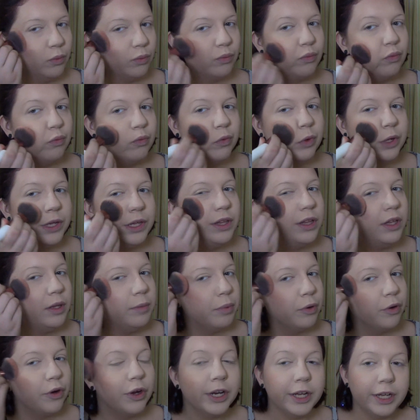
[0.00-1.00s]
really
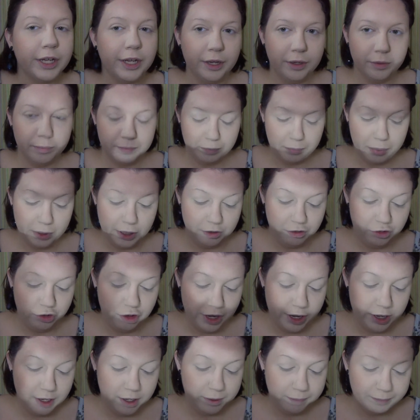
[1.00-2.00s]
pretty blush
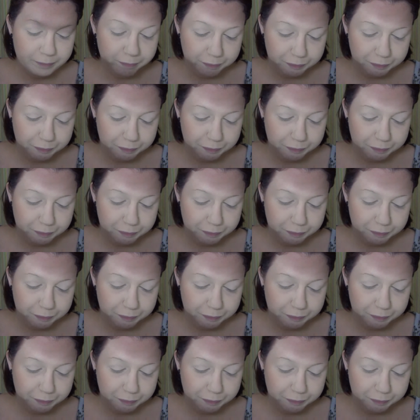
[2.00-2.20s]
shade.